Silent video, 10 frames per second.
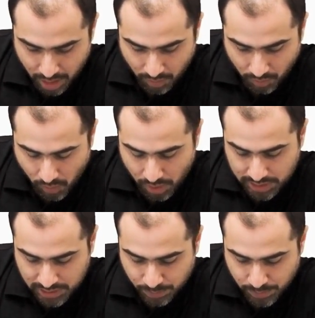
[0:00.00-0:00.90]
What
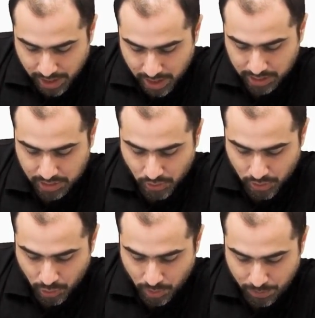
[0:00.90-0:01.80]
is spared is
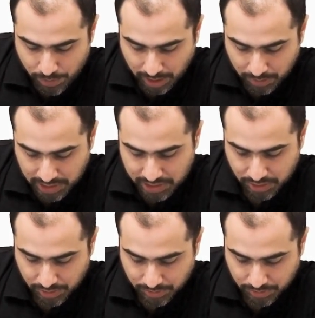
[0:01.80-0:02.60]
going to be pec major.